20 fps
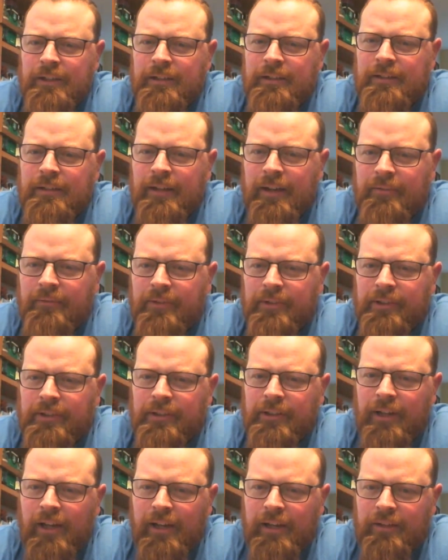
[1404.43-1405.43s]
Kevin,
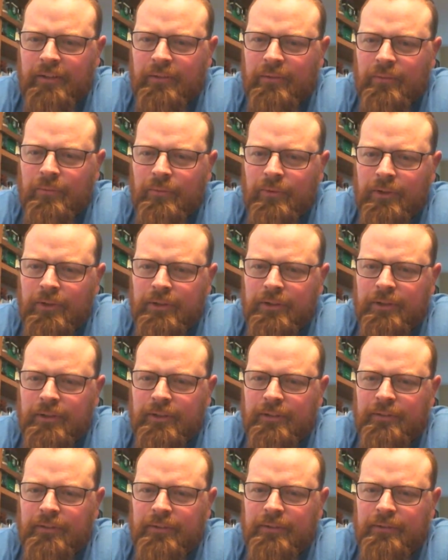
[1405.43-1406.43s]
nice. Working on
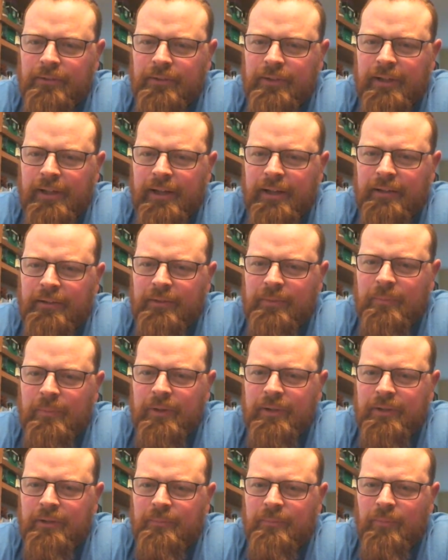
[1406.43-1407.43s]
a single cask
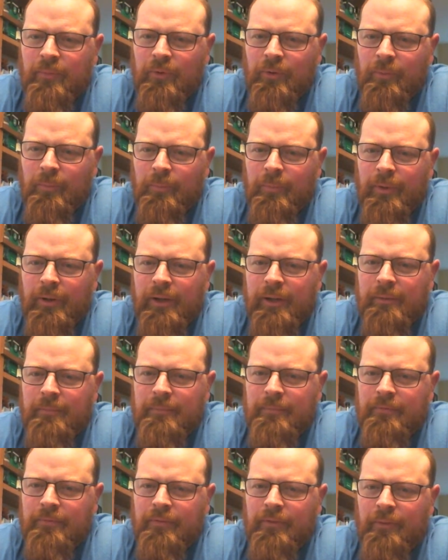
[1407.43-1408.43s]
peated pork pipe
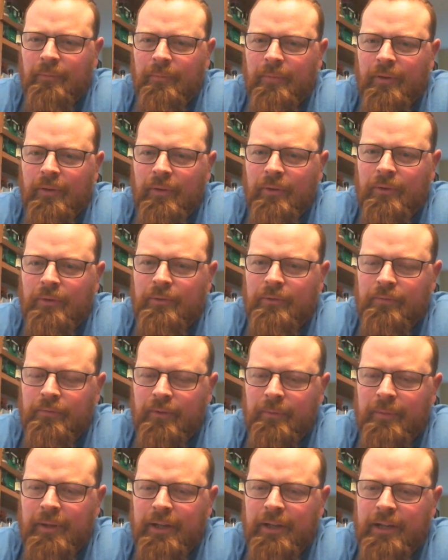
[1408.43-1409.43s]
from
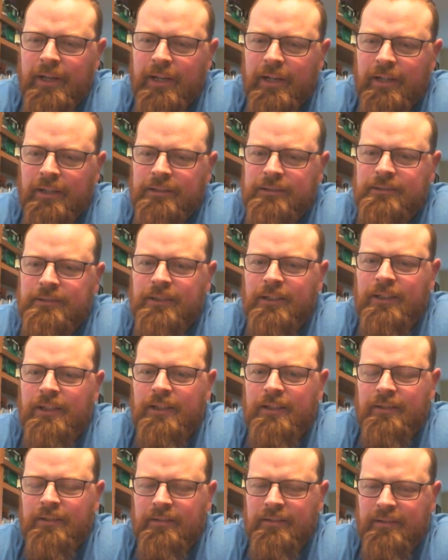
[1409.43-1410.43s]
India.
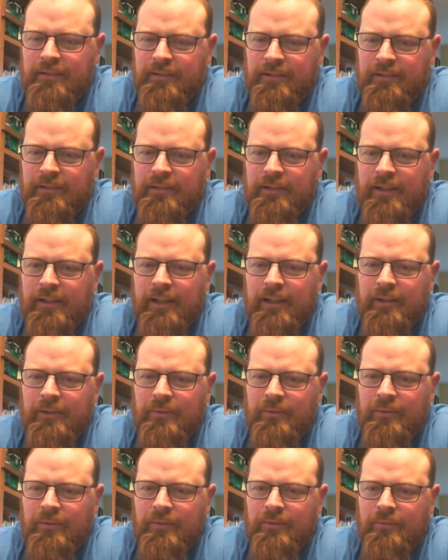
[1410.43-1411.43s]
Nice.
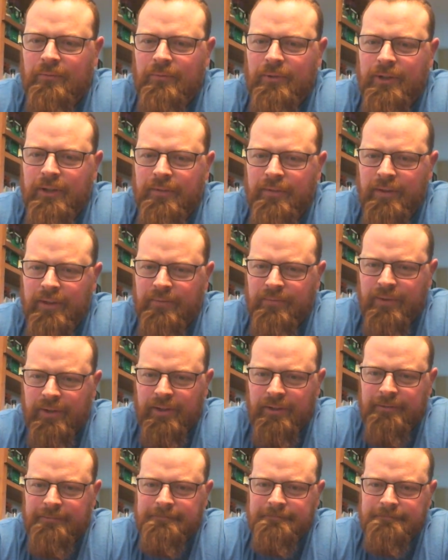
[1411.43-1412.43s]
And what do you think of it?